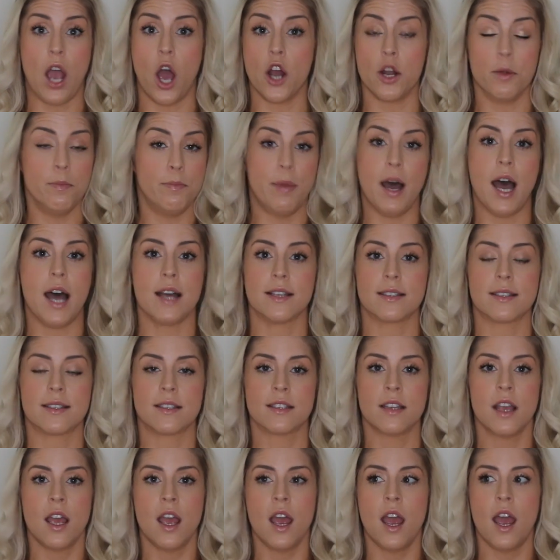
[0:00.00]
on a
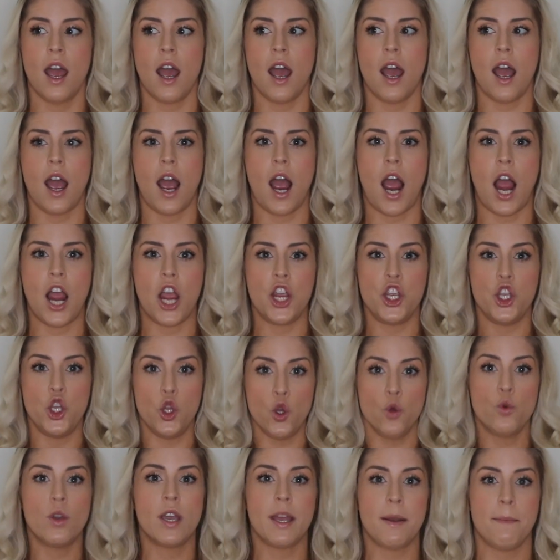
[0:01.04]
bus,
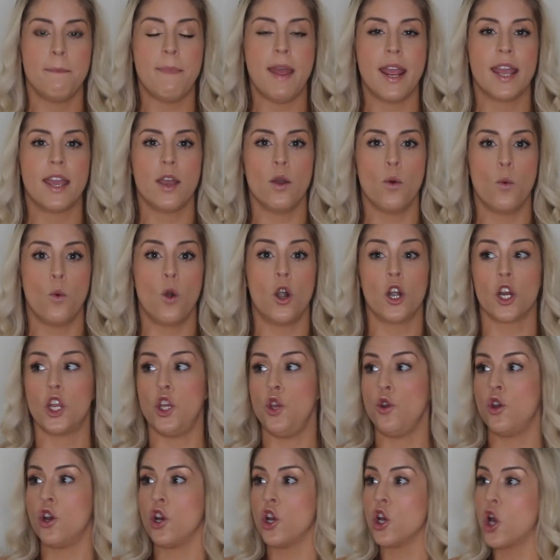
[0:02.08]
you can make it work.
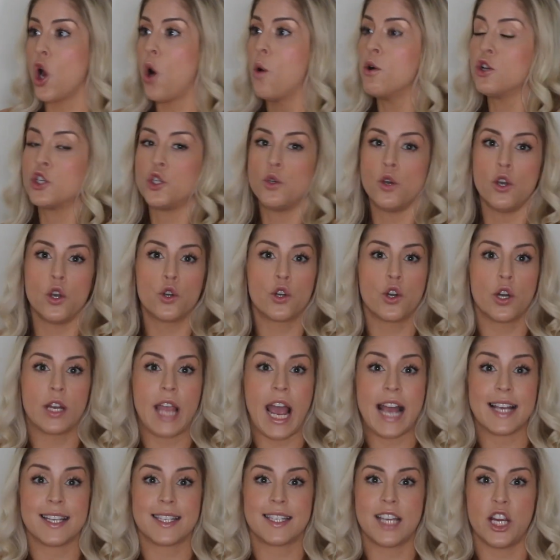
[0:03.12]
You can go into a
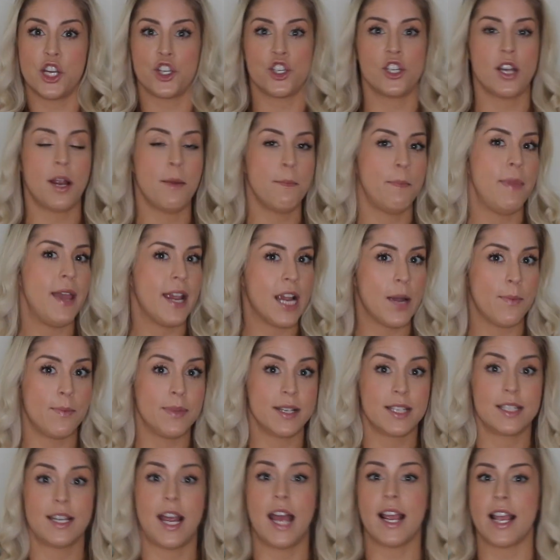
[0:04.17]
gas station and pick up
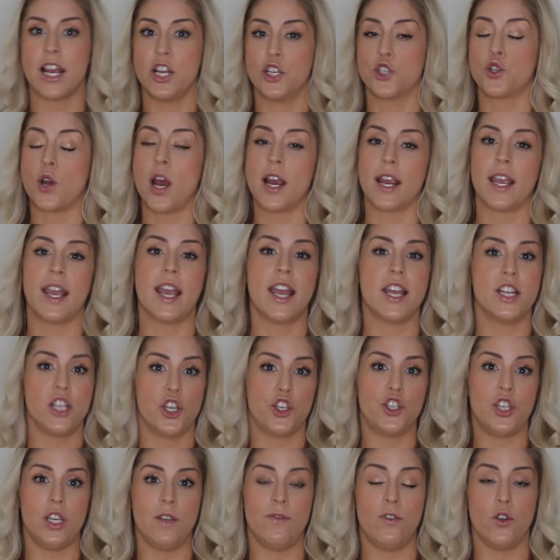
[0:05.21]
a snack and track it and
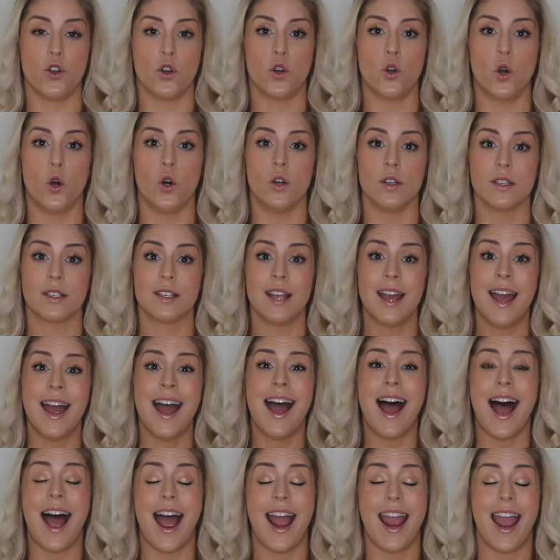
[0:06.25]
achieve your goals.
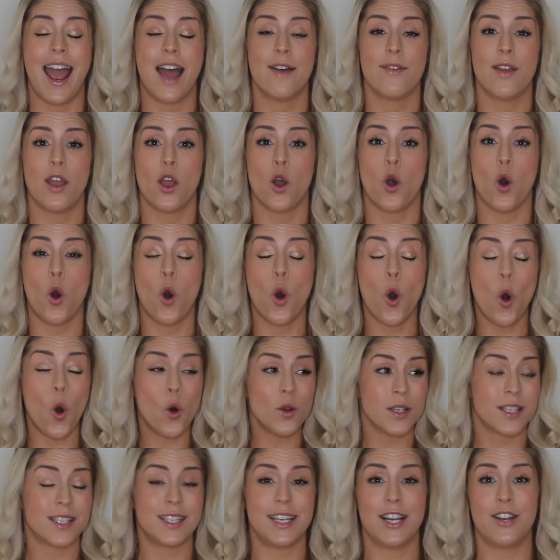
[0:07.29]
I have a
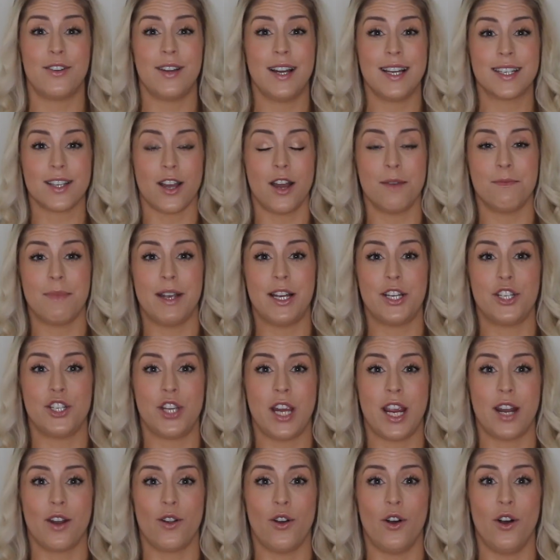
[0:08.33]
whole series on my
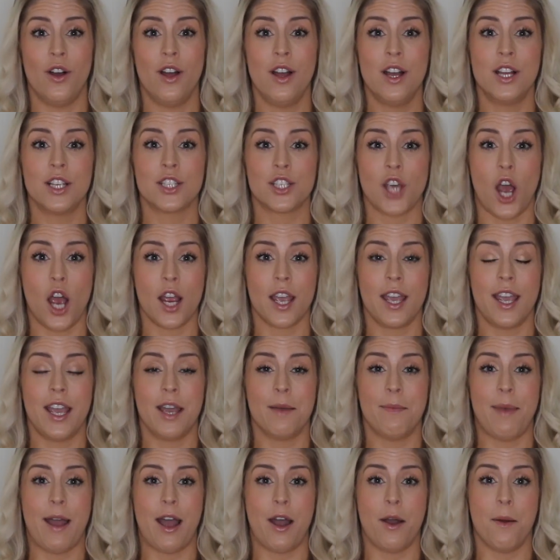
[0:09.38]
channel talking
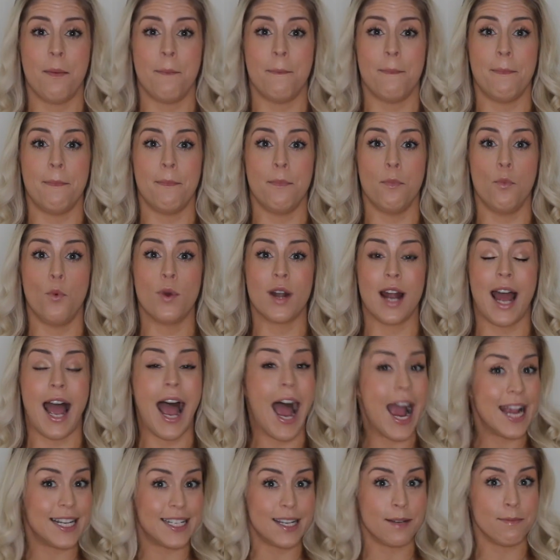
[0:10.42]
about when
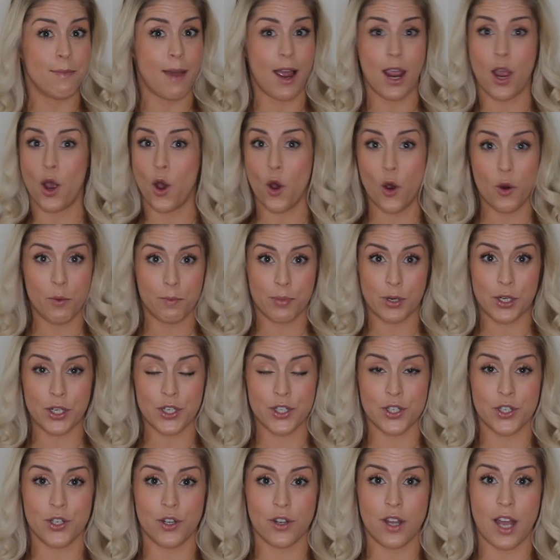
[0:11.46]
I did my own
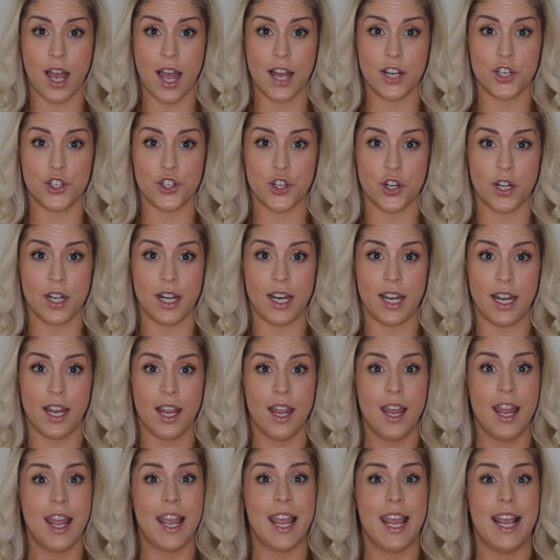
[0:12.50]
personal cut
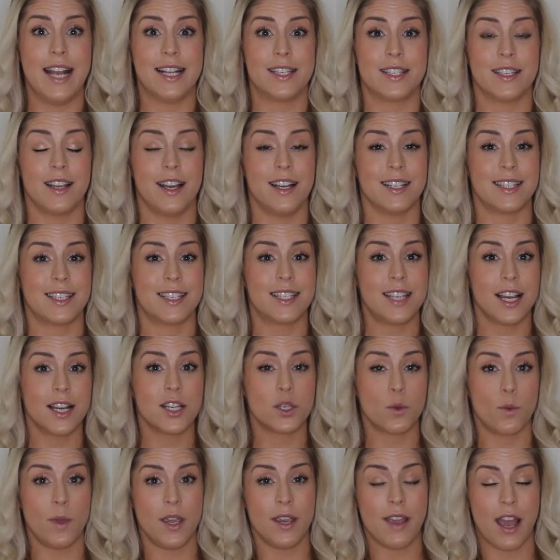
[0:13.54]
journey. It's a
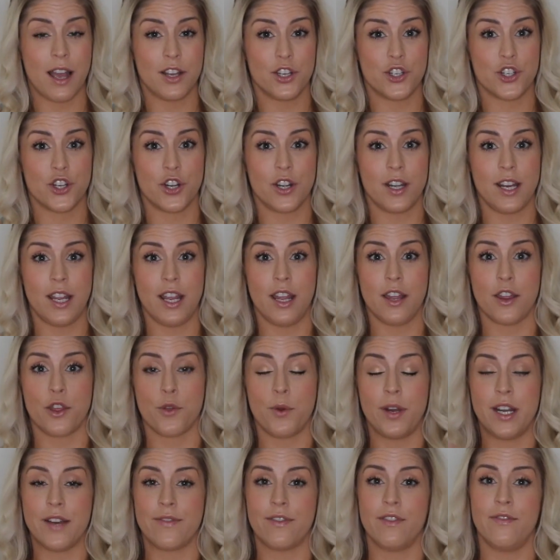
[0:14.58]
six week journey,
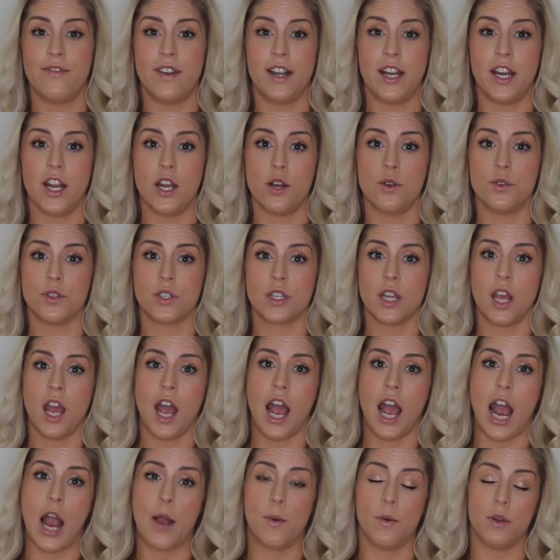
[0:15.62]
three different videos.
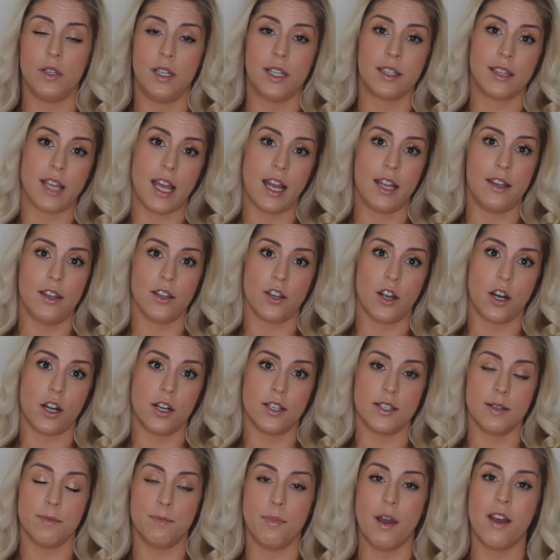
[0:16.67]
I will link that in the
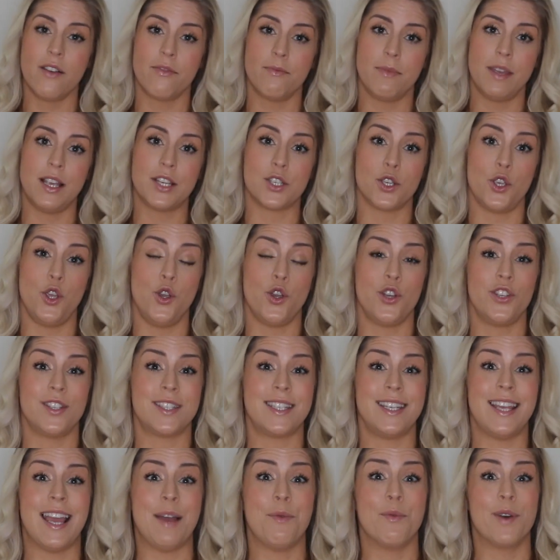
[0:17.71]
cards above me so you can
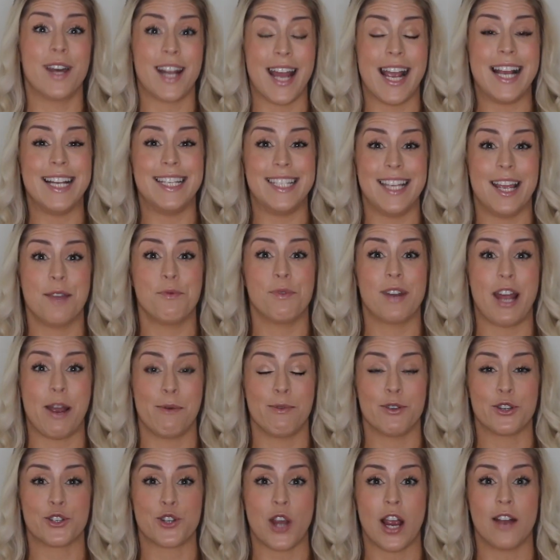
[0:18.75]
see what I did when I
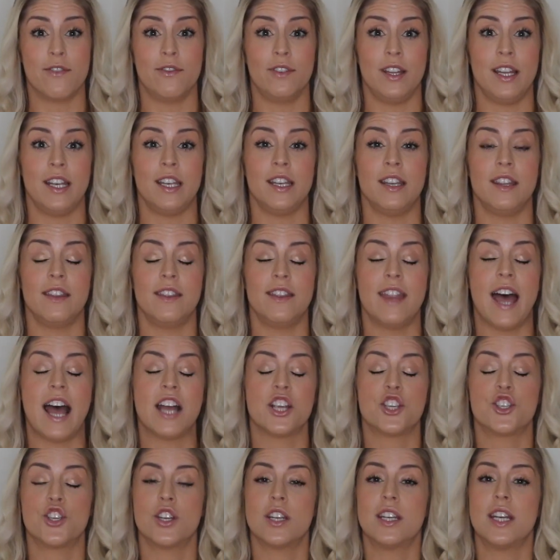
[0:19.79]
was traveling.
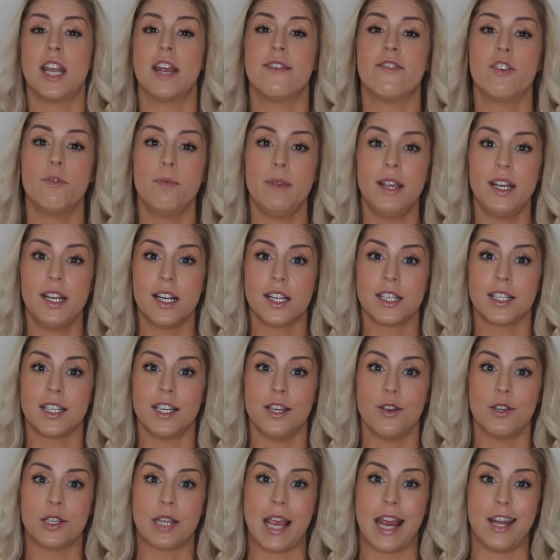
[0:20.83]
That should never be an
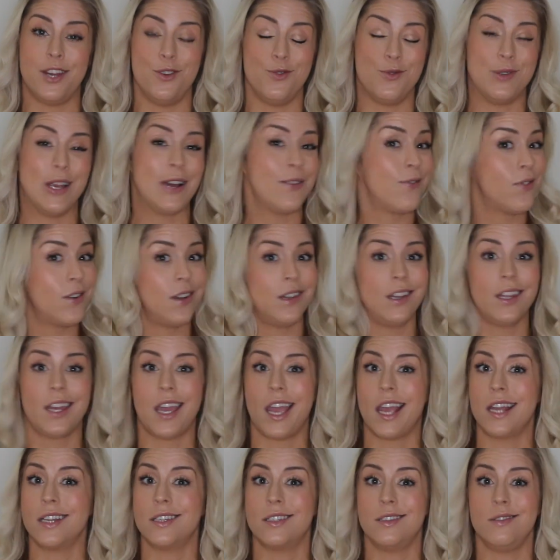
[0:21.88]
excuse and you definitely
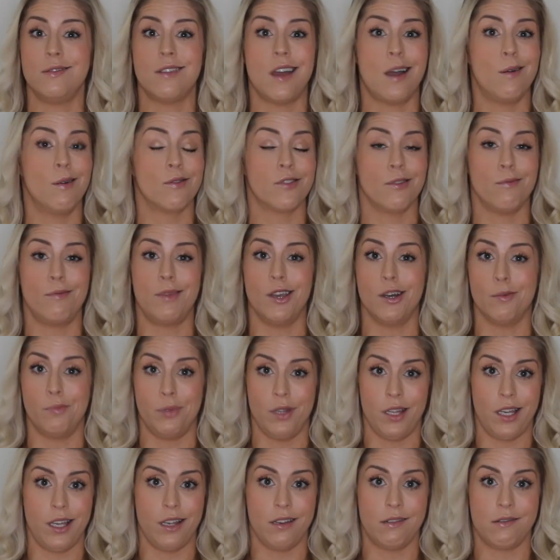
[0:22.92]
can't do that with a meal
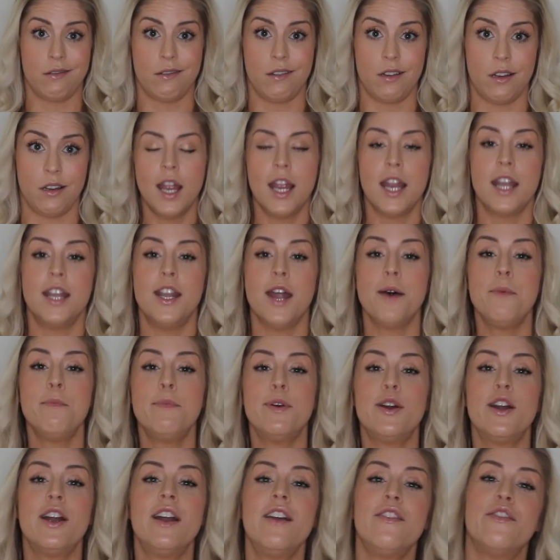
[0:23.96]
plan.
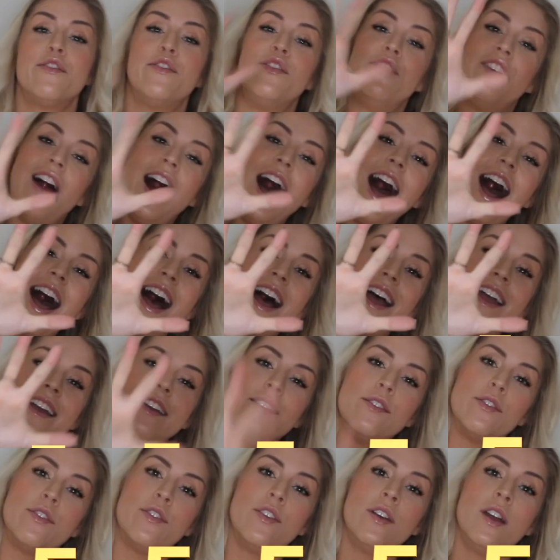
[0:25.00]
Number
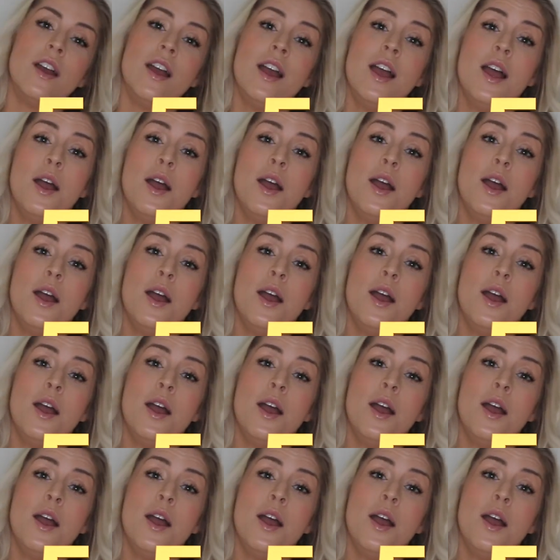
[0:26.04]
five,